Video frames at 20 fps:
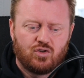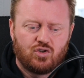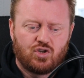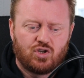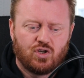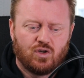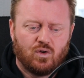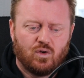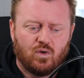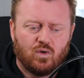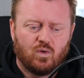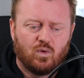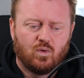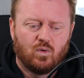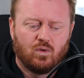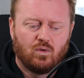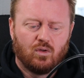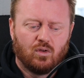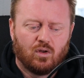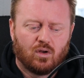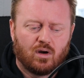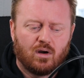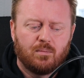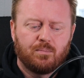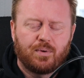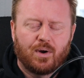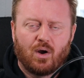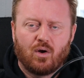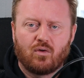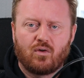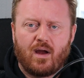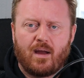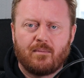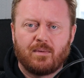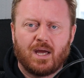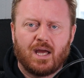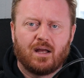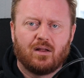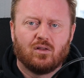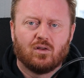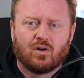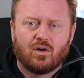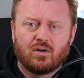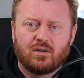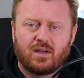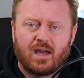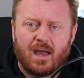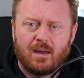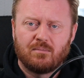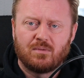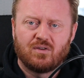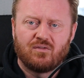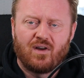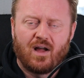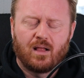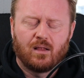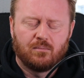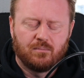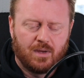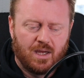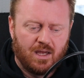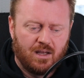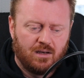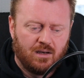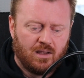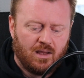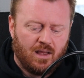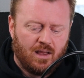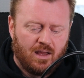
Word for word: to learn programming, learn game development,